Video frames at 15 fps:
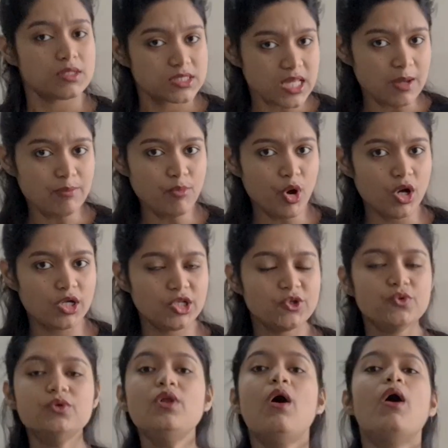
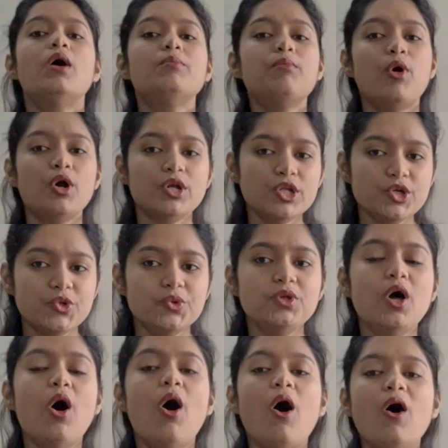submodule or
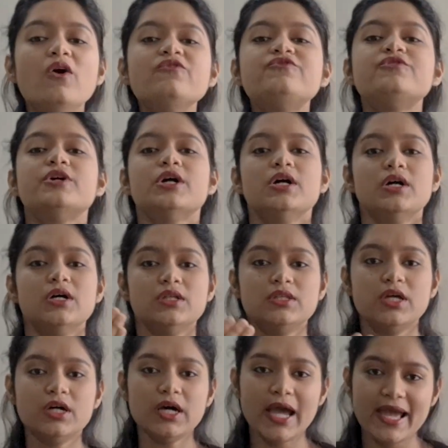module of
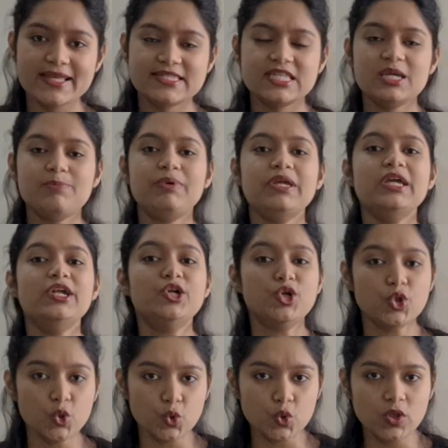the SAP
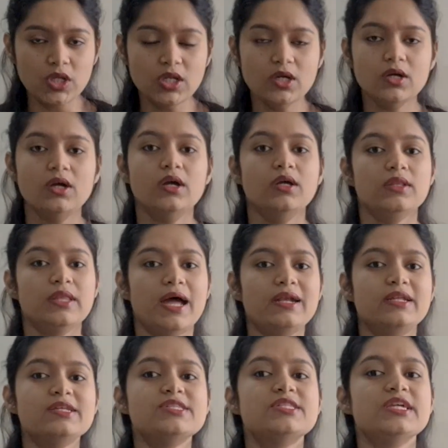tool
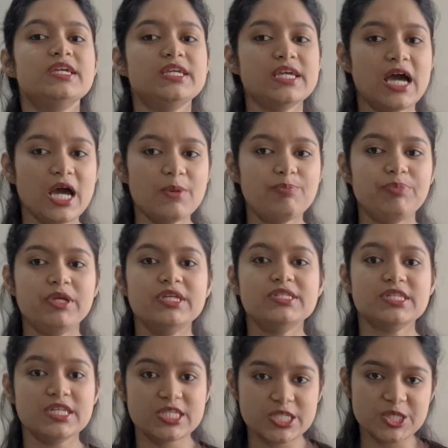that is the ERP
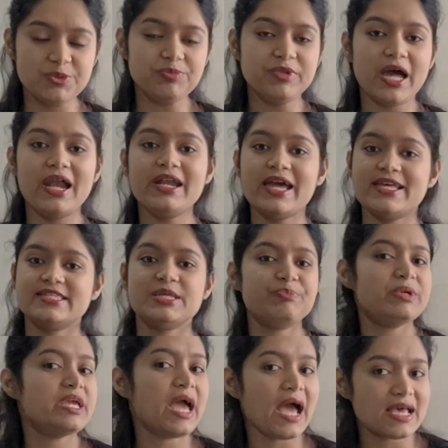system that
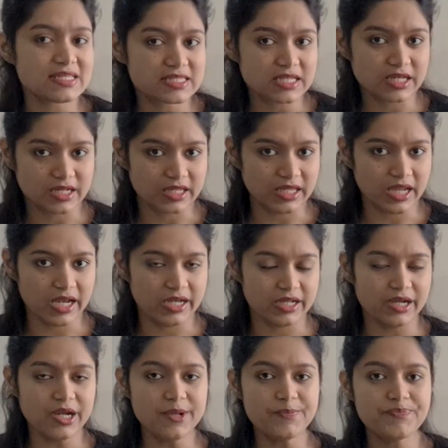SAP has
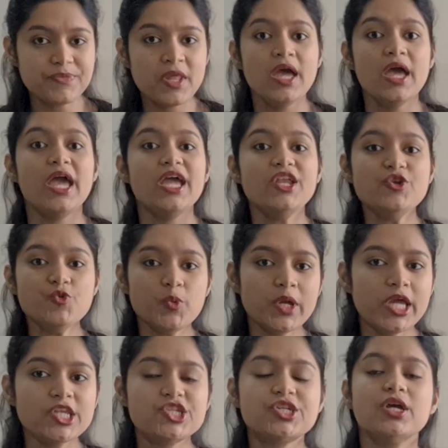created in
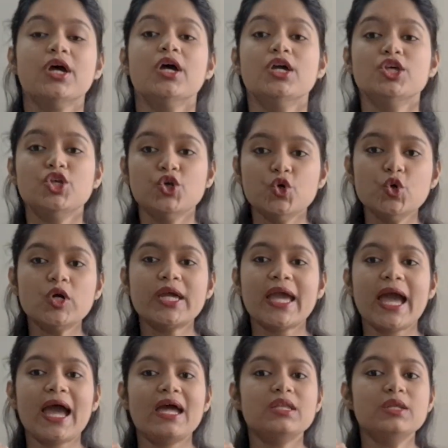which you
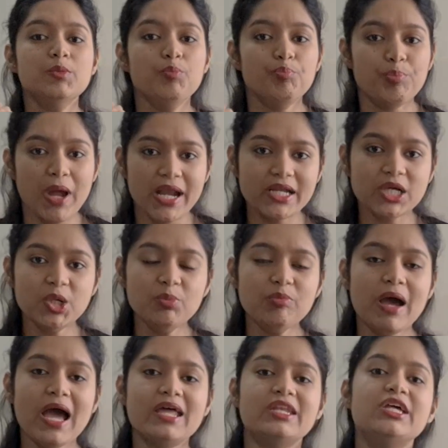can better
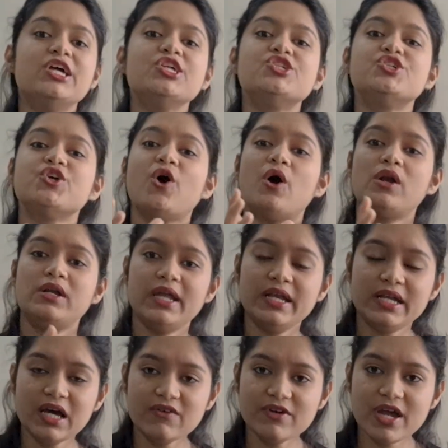manage your
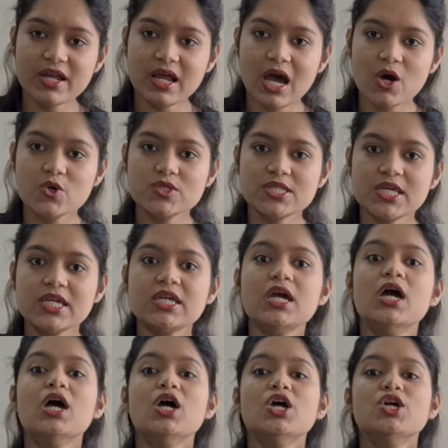data warehousing,
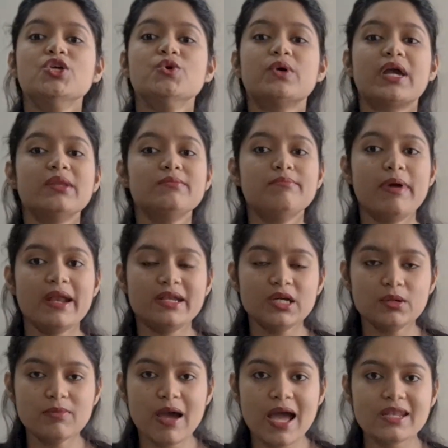you can
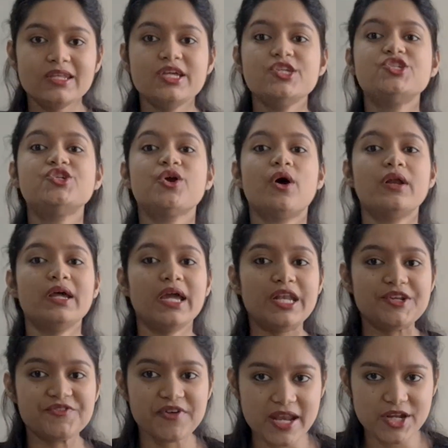better manage your
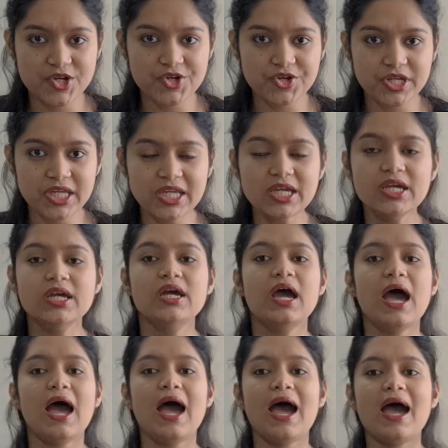inventory
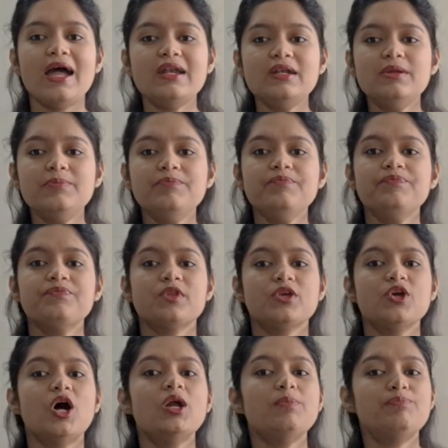and
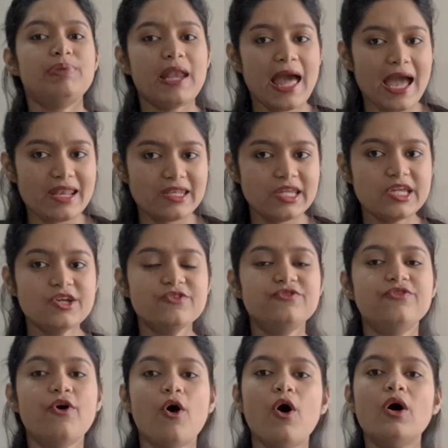your planning
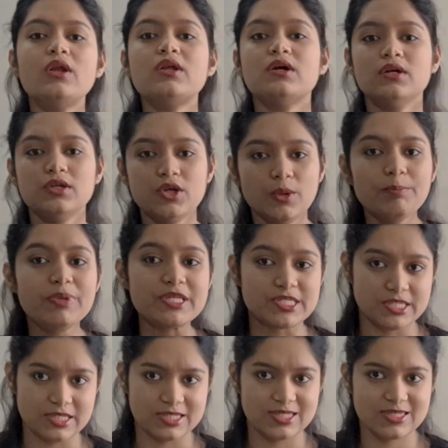for your
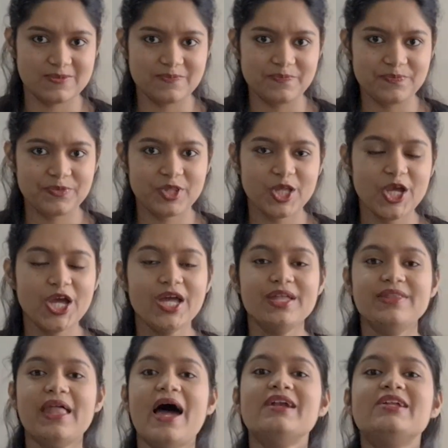business.
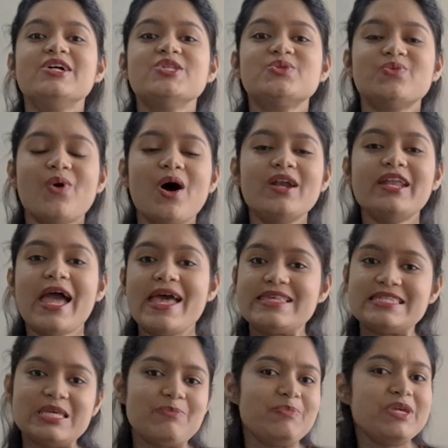That is what
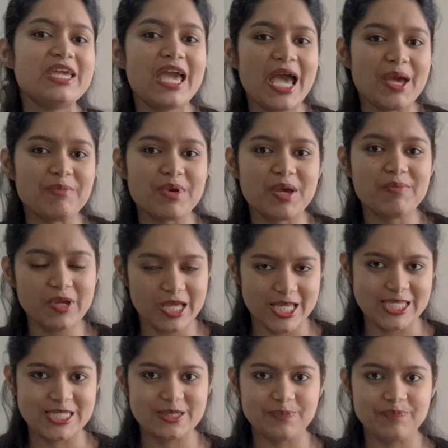SAP MM
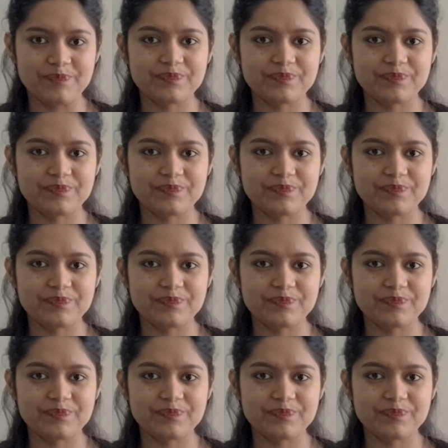is.